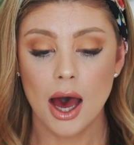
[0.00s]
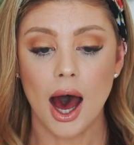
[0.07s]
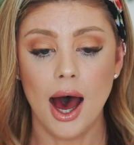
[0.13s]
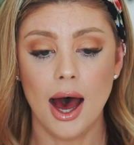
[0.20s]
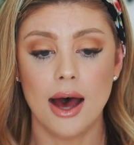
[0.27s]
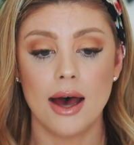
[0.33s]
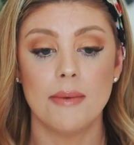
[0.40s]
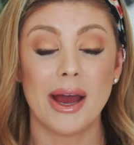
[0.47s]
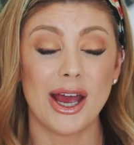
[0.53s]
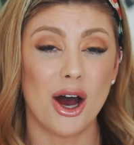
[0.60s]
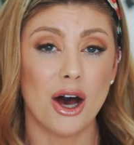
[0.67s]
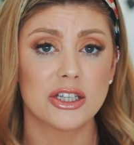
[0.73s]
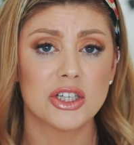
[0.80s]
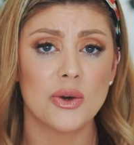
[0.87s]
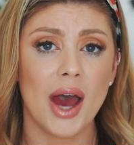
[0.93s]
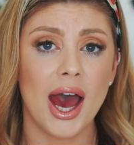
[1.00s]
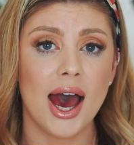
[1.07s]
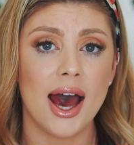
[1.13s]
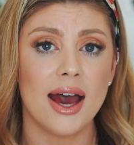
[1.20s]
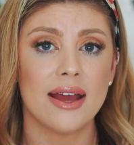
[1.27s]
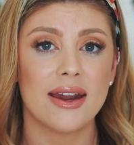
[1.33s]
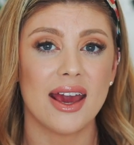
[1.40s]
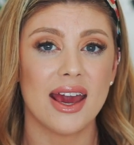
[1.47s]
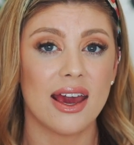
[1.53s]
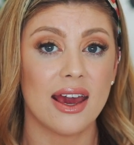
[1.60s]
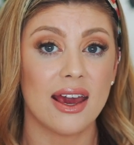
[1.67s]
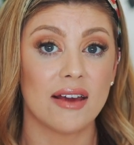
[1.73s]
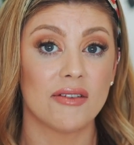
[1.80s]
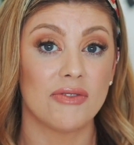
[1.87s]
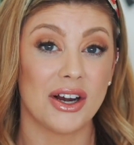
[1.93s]
Um, I also had
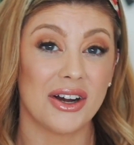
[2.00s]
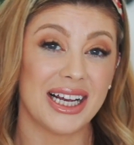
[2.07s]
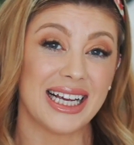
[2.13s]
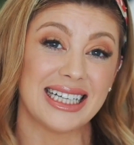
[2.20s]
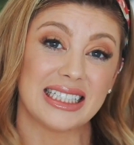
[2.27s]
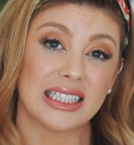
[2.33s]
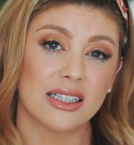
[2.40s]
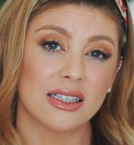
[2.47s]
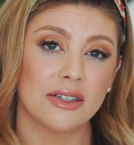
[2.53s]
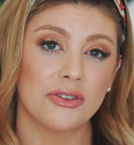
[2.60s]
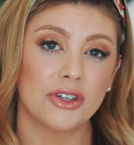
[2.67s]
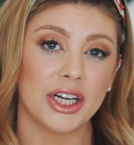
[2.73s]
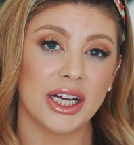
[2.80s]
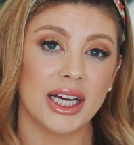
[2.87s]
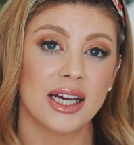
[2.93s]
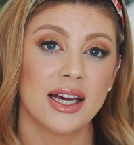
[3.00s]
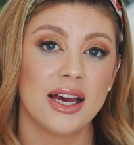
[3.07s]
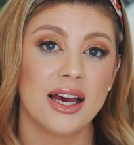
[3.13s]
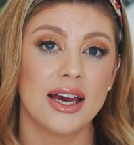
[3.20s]
a very easy delivery.